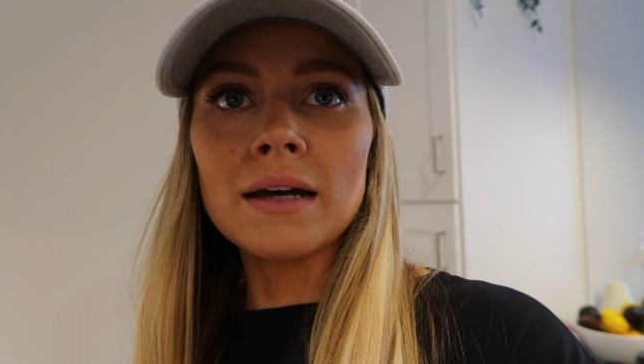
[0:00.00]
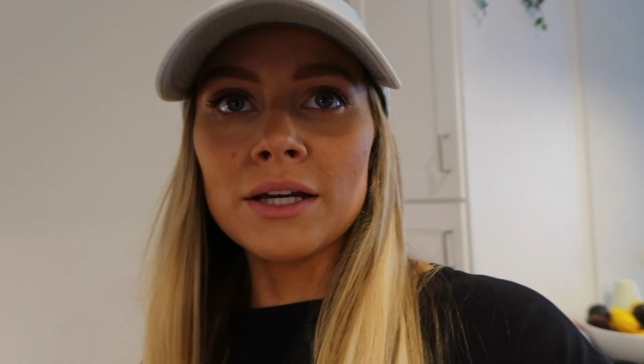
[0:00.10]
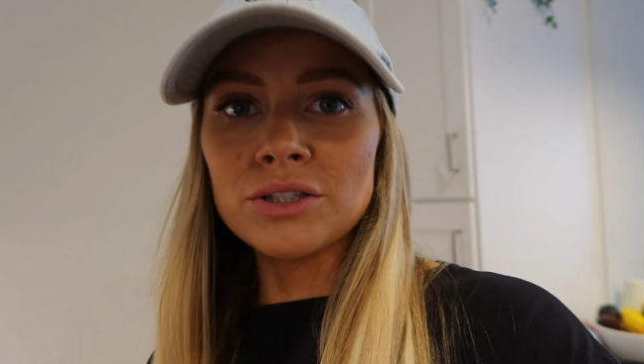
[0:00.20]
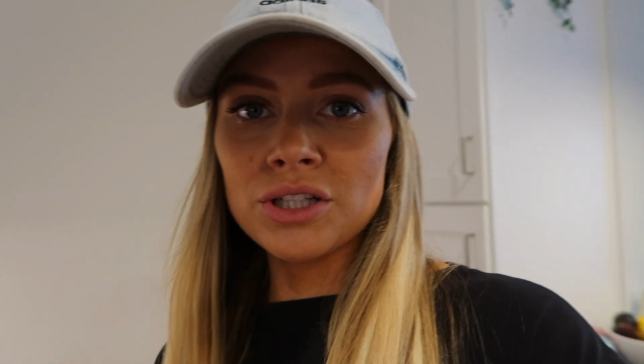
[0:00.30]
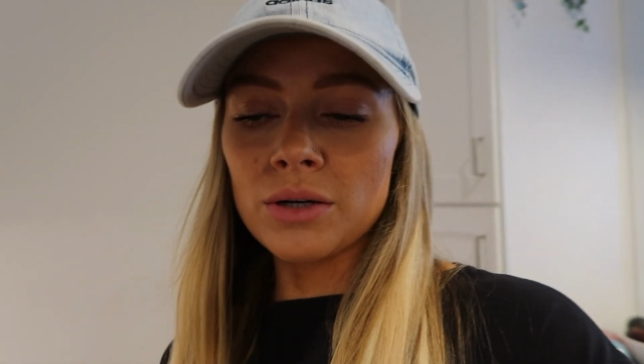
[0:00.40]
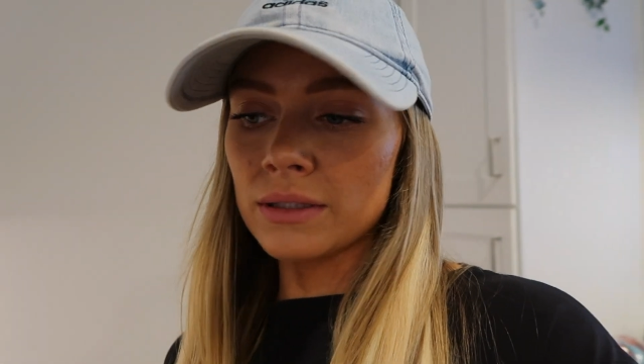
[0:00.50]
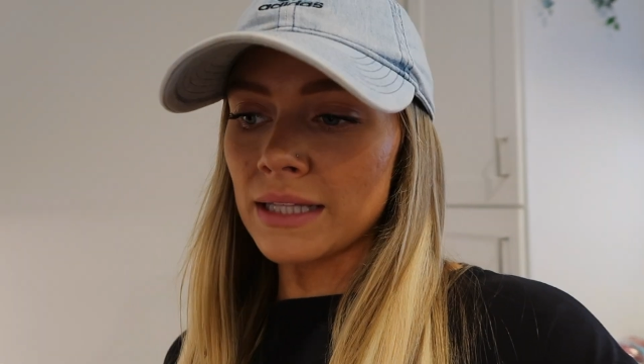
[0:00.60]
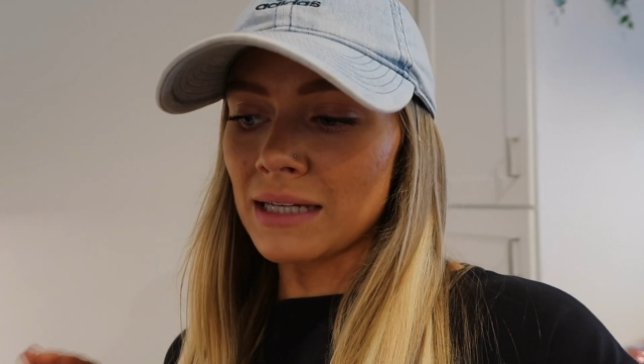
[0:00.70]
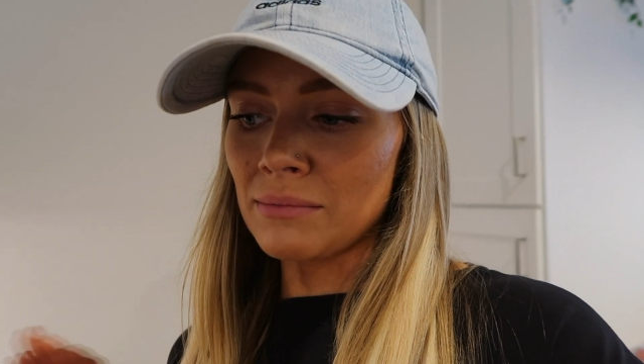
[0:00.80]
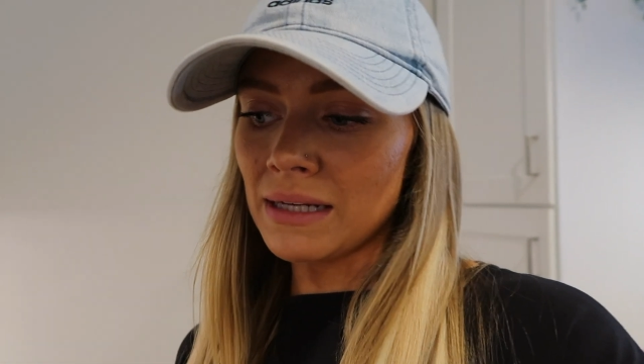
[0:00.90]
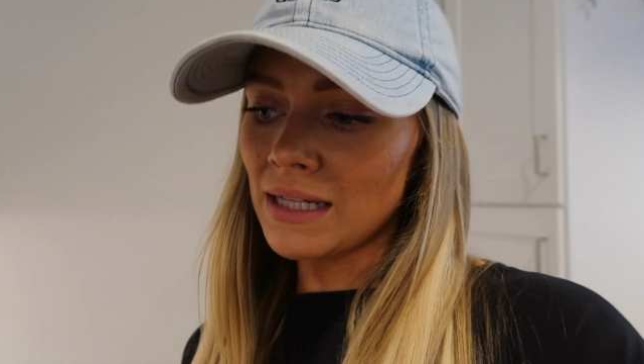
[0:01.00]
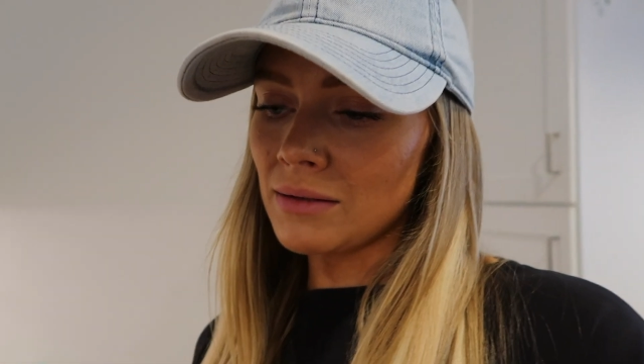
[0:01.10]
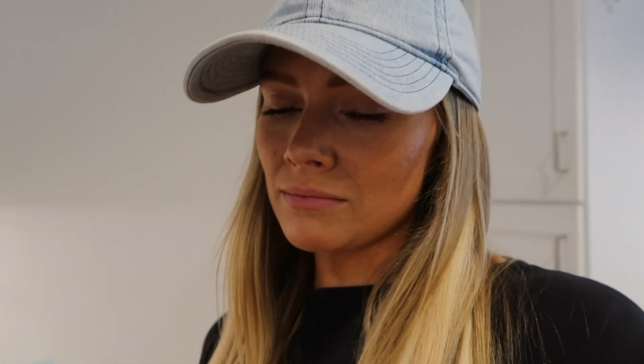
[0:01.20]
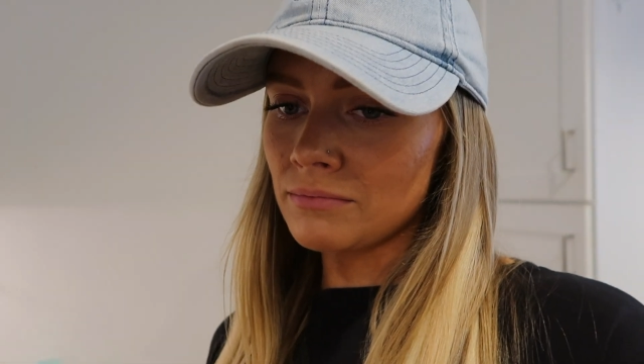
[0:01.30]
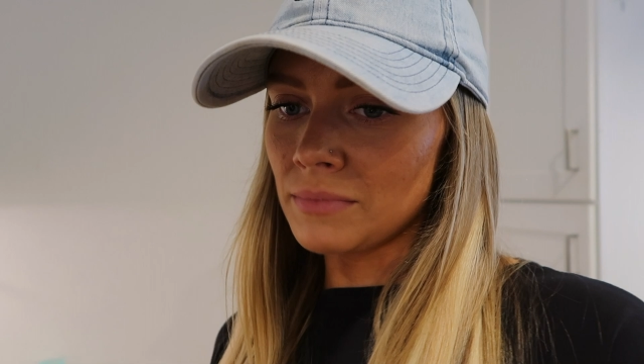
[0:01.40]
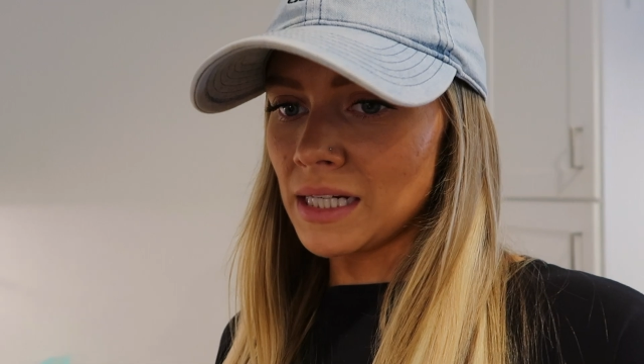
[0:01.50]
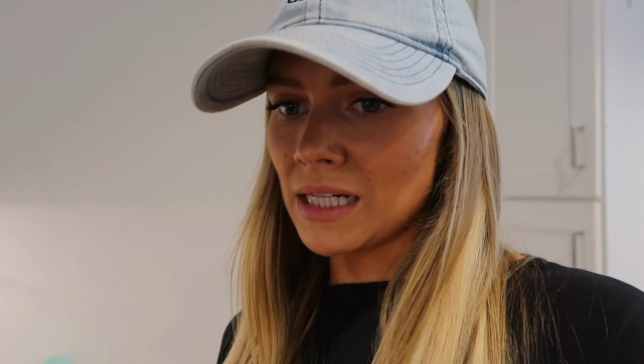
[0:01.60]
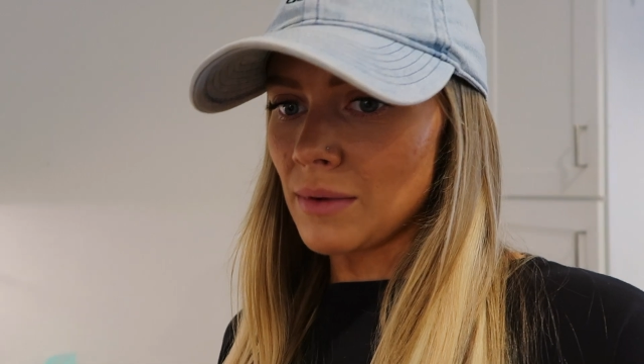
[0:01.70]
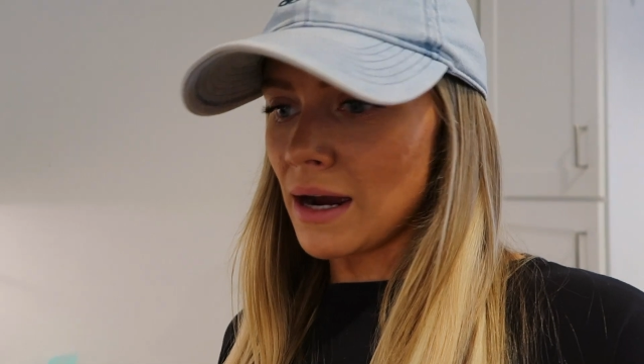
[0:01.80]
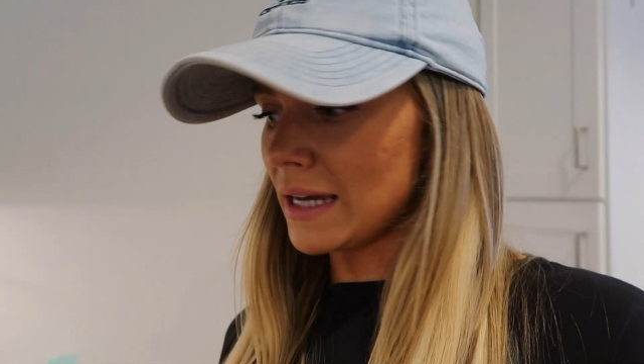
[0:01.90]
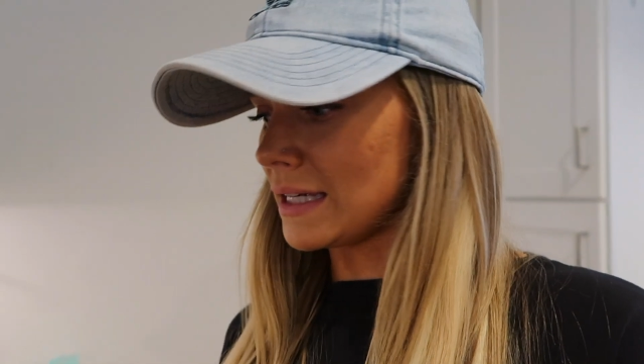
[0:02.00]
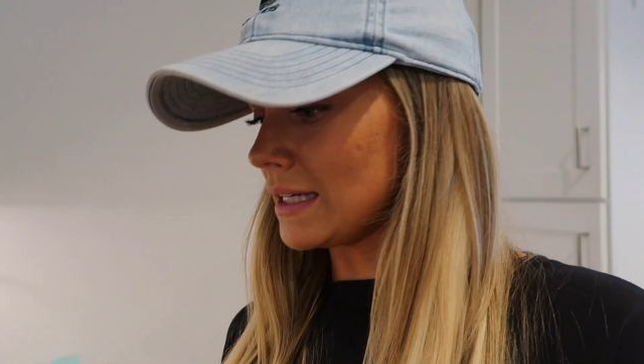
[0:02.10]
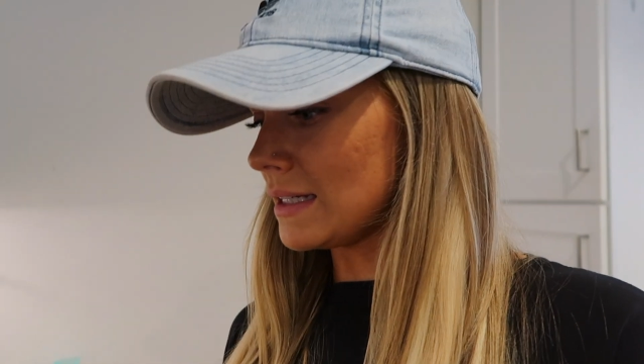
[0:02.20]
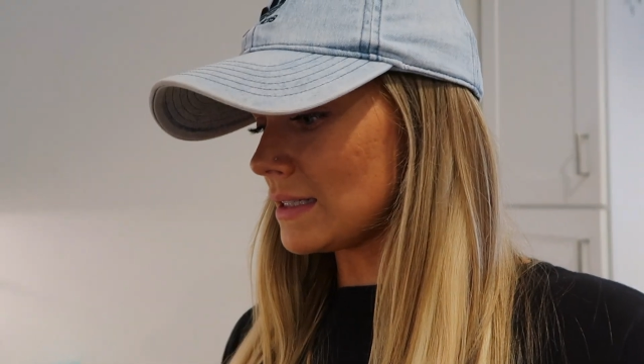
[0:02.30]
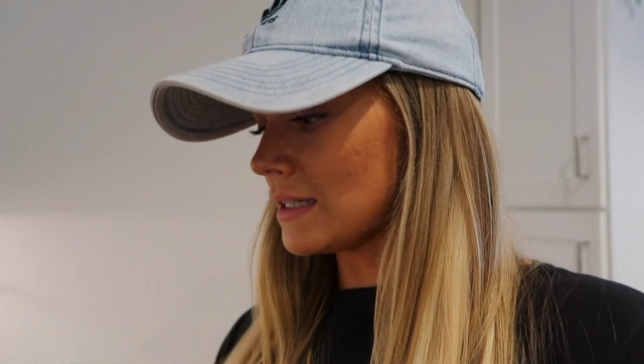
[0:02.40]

I usually go on like medium high heat,